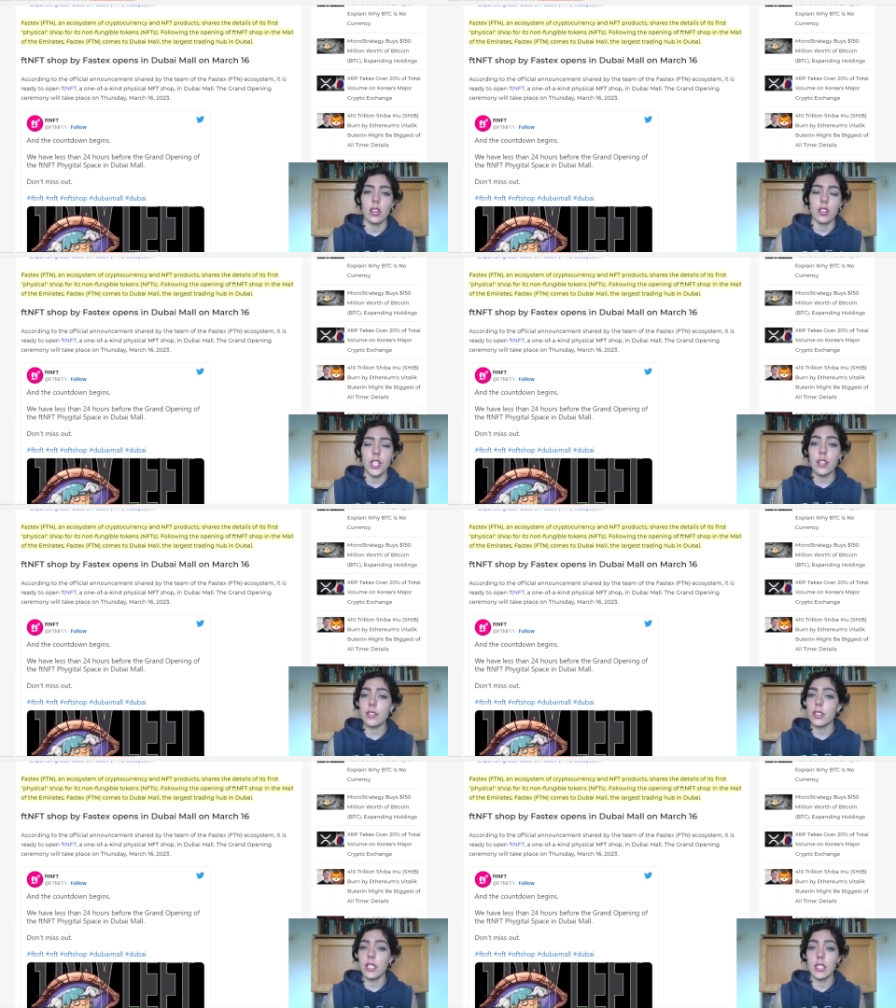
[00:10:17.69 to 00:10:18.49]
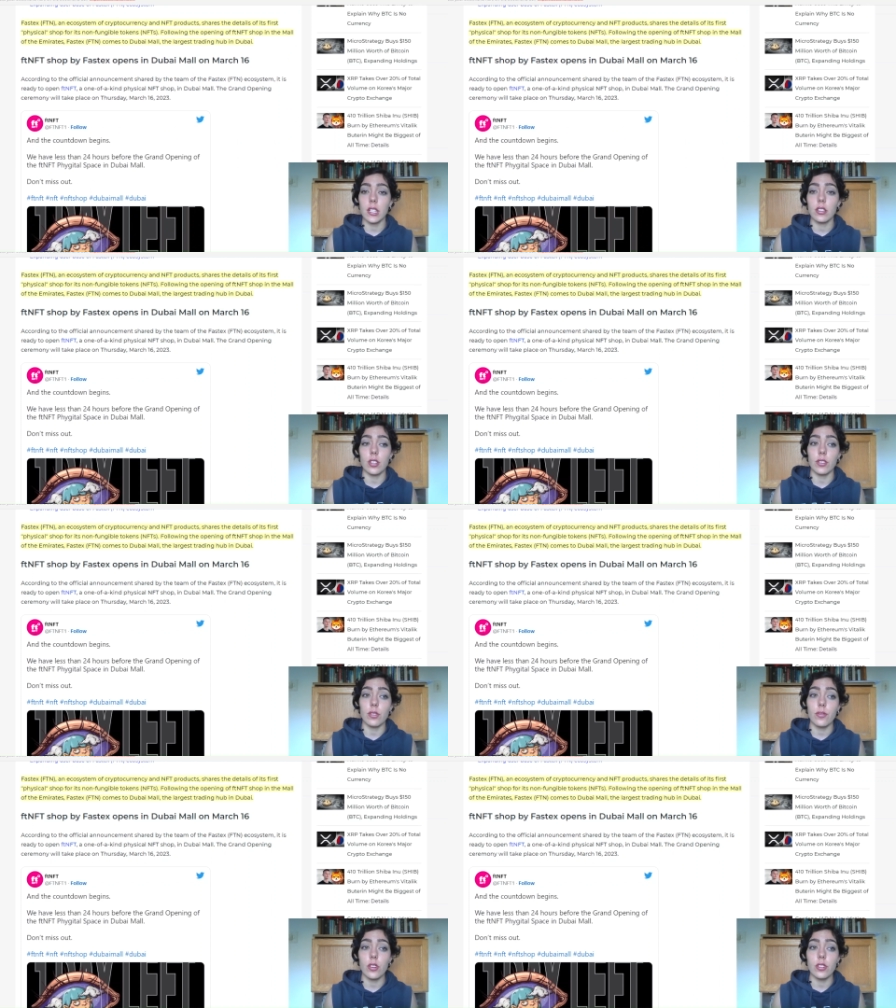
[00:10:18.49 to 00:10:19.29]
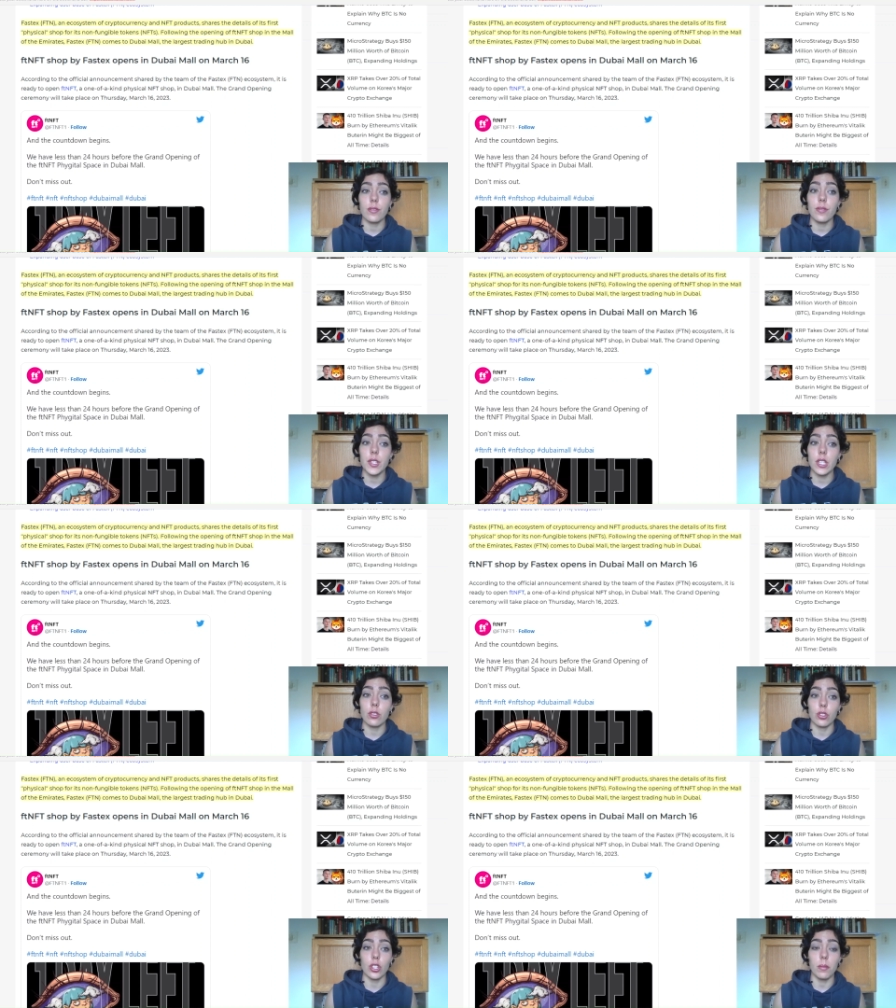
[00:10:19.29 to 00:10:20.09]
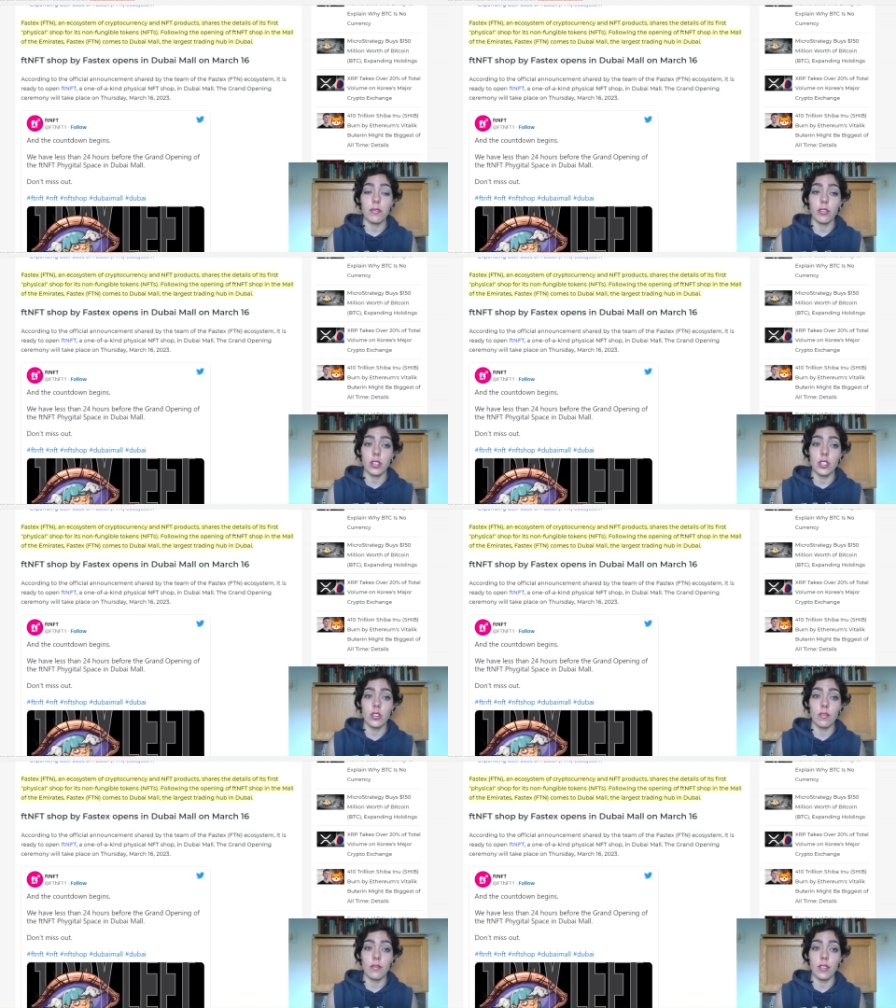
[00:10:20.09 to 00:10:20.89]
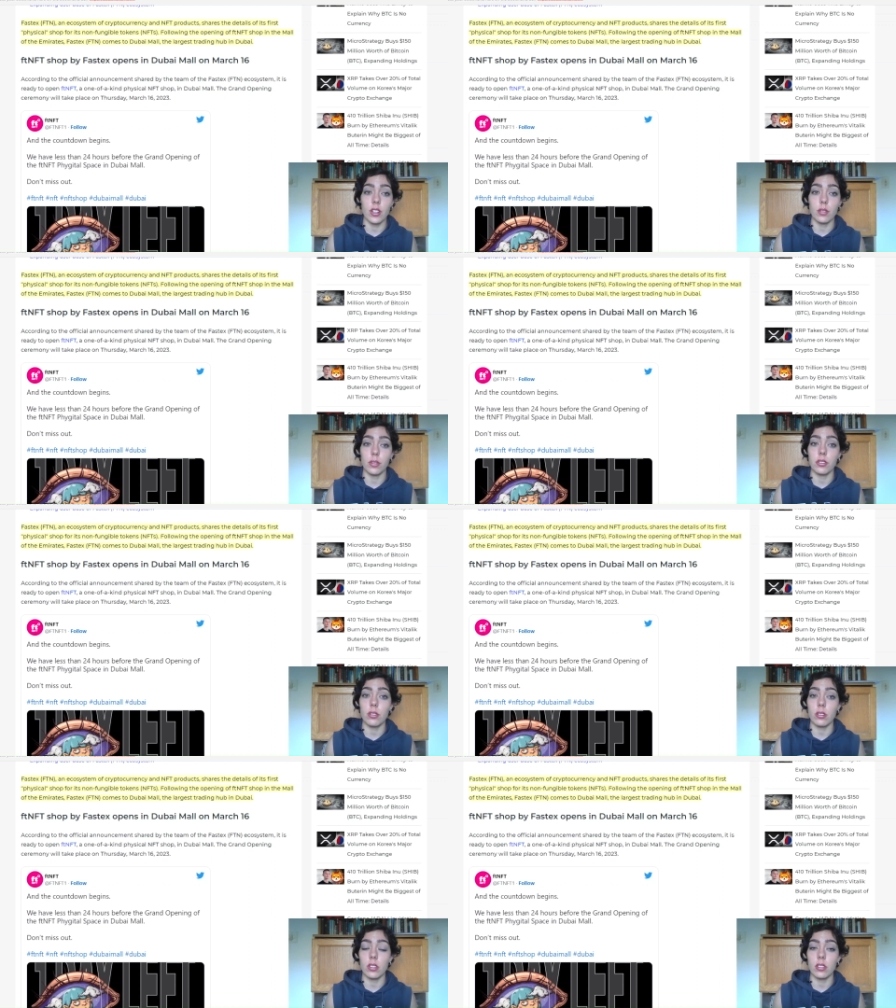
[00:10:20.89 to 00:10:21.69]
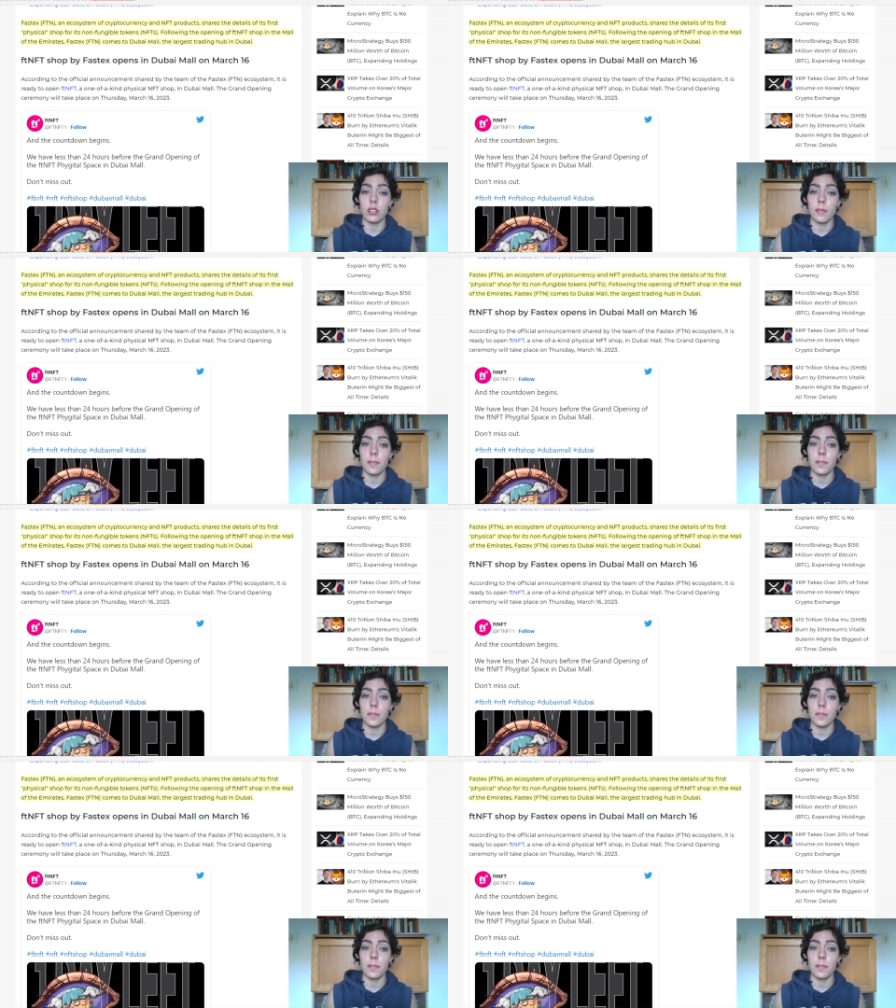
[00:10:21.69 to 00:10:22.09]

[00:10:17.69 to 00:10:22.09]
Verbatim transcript: shares the details of its first physical shop for its non-fungible tokens.